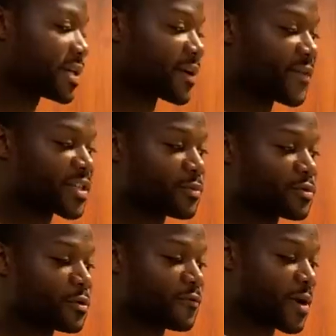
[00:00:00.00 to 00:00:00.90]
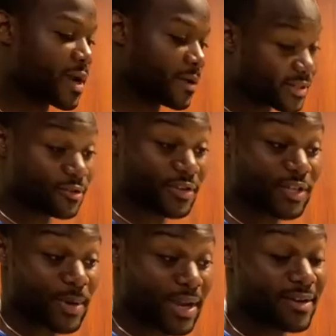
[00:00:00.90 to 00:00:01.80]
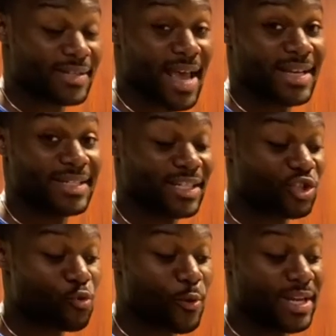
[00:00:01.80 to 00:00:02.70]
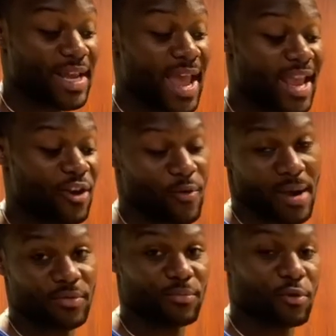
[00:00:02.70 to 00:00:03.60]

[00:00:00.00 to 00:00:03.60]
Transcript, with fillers: chicken vegetable stir fry. So this right here is actually 28 grams of